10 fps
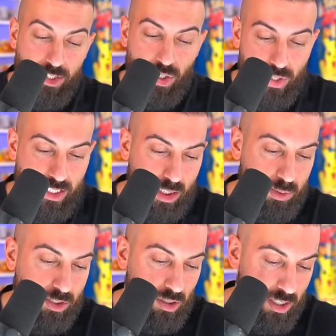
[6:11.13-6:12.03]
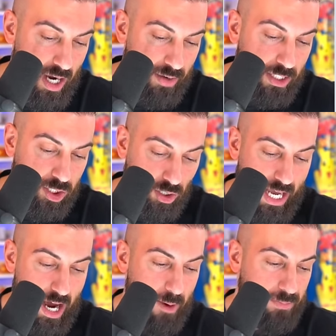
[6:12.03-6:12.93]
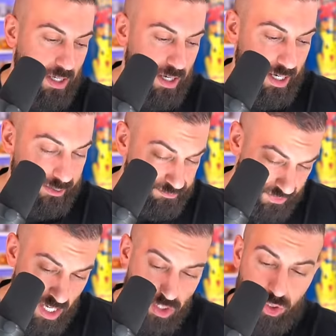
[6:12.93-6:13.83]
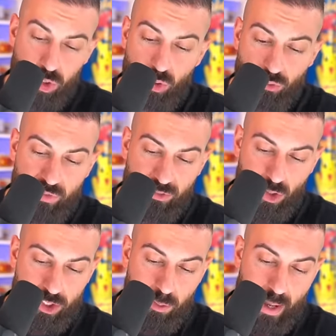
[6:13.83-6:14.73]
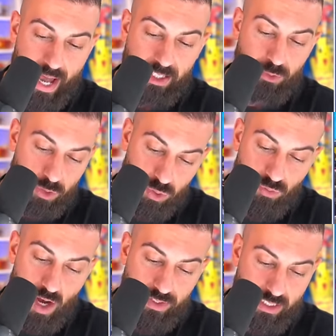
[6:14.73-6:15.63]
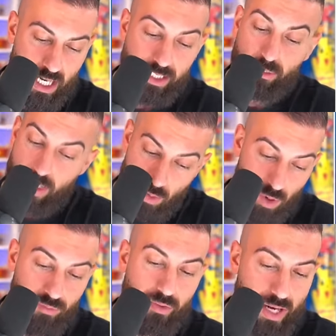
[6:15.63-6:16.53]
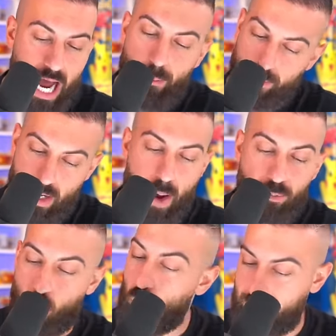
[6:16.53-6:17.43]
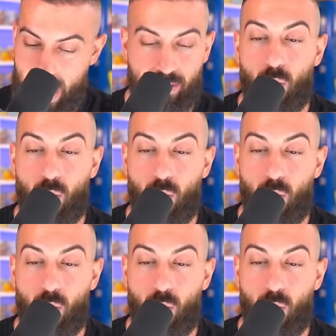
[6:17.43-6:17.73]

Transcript: So they took out 2 Vivid Voltage packs for 2 Evolving Skies, and we got 1 Vivid. I'm cool with that.